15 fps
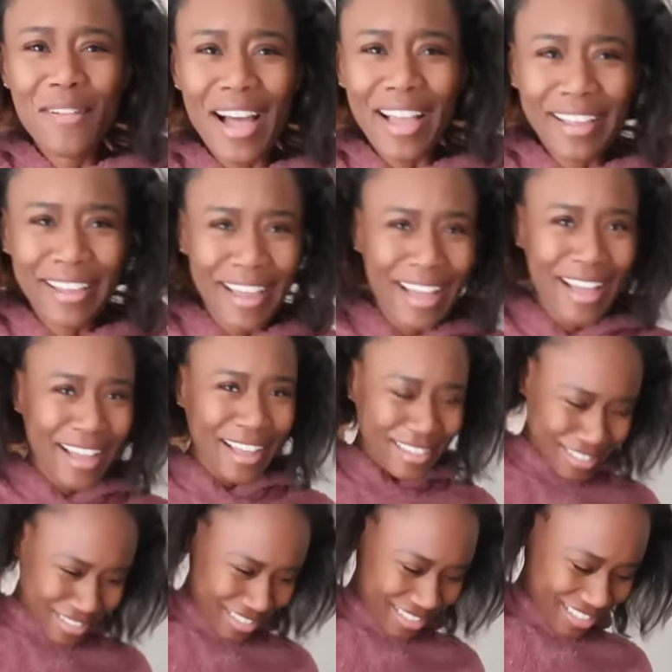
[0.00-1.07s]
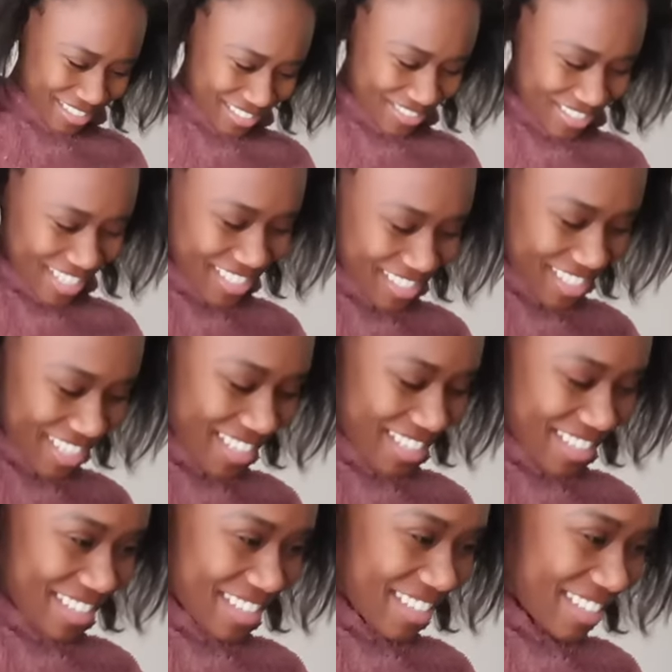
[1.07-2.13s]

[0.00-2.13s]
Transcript: my gosh. Wait a second.